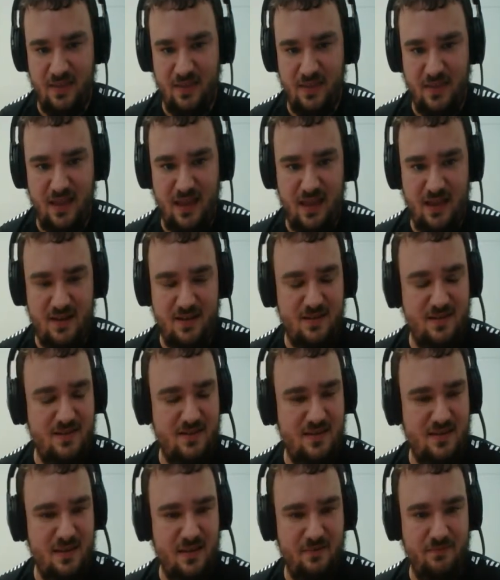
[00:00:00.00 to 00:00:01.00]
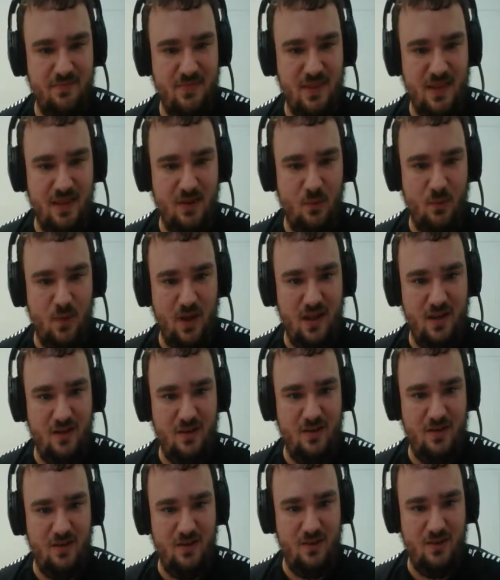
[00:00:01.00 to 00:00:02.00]
then something
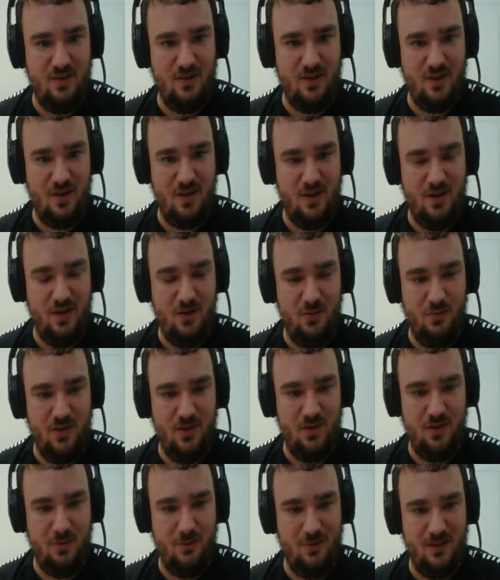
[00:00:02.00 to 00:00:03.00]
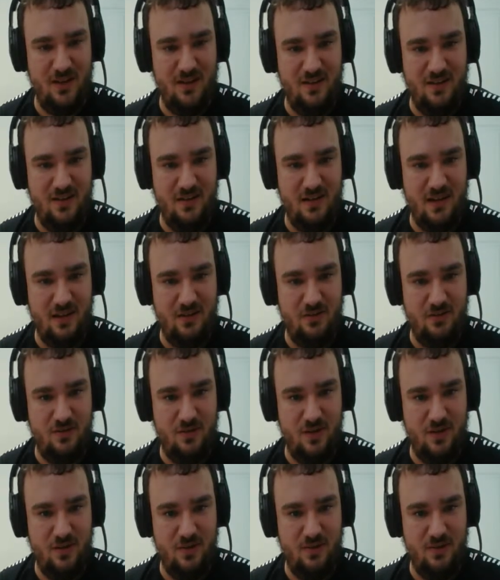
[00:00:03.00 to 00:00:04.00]
weird goes on with
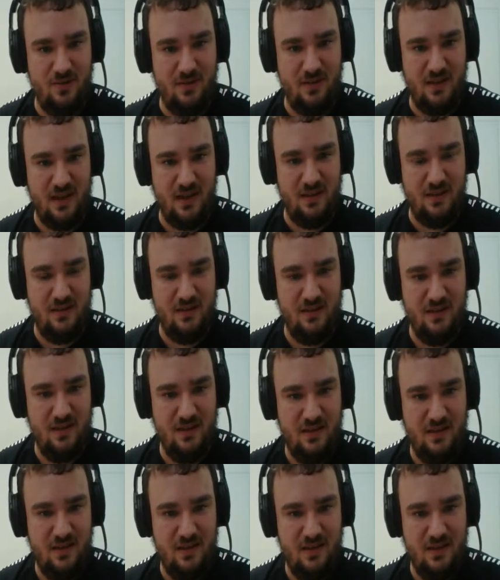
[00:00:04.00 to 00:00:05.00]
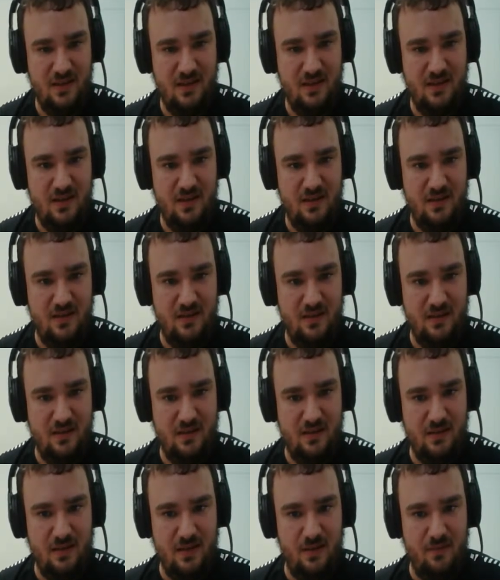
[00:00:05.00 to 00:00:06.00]
Destro. Like
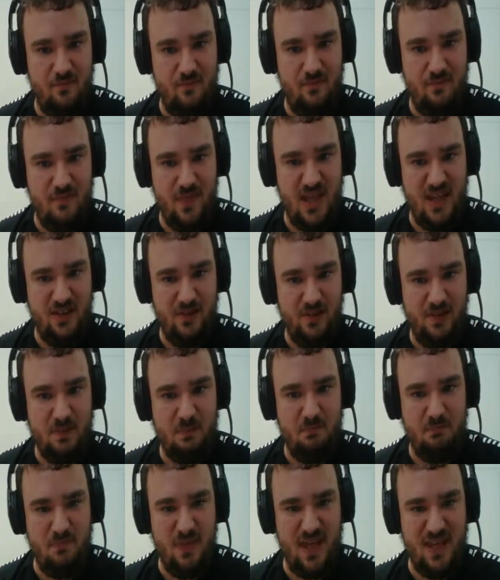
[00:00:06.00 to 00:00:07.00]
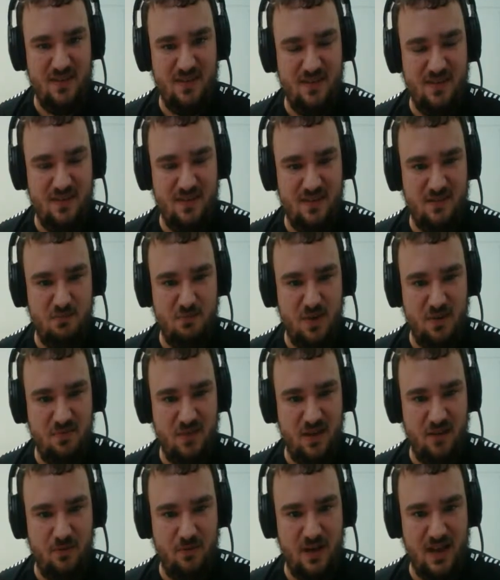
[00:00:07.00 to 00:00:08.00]
the metal bits from
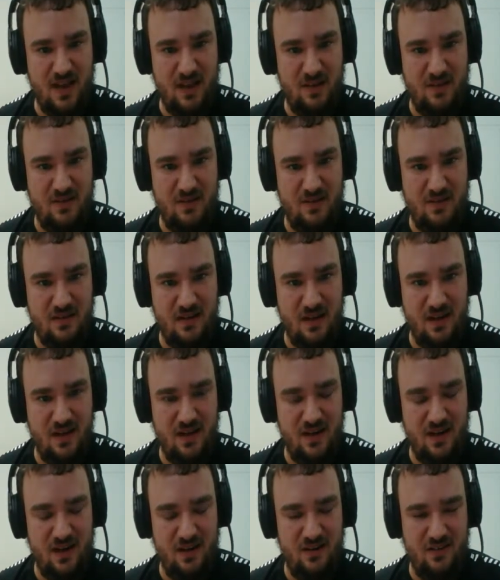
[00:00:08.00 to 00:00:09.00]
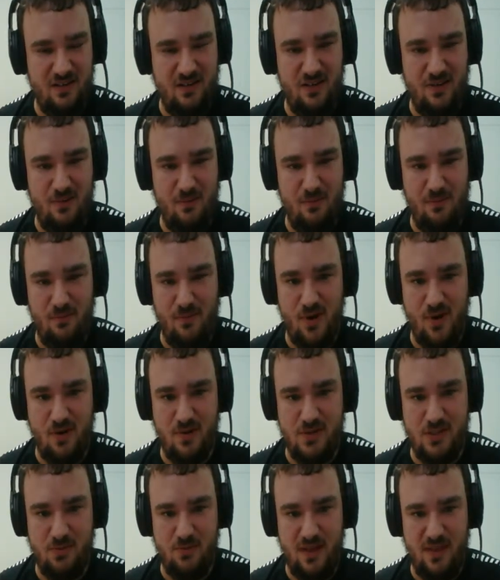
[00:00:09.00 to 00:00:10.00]
the ground starting to
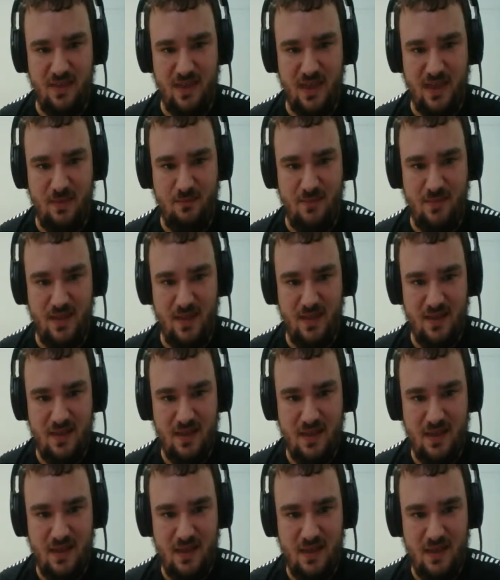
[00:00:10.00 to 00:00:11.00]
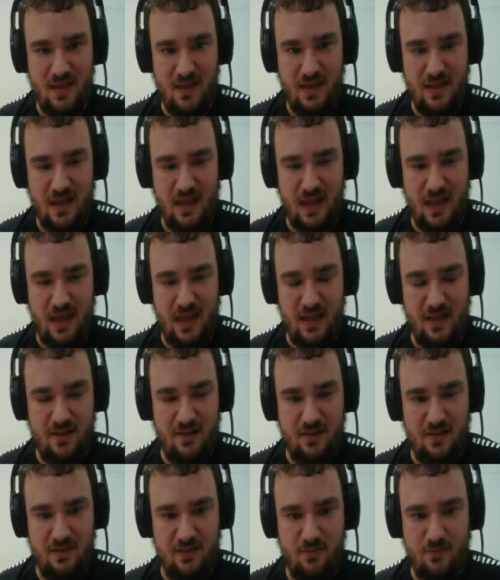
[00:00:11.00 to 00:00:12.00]
merge with him,
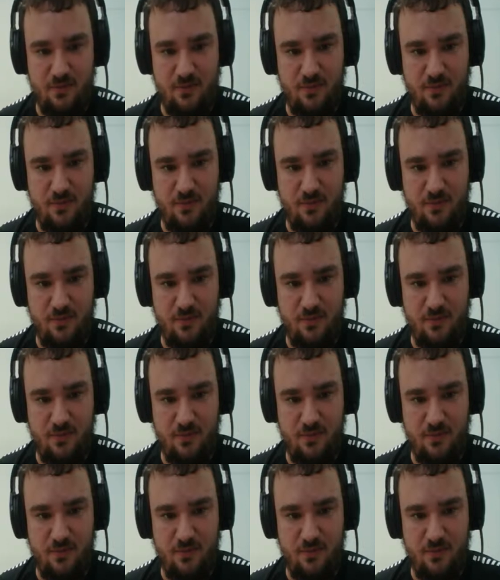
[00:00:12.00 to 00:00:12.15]
and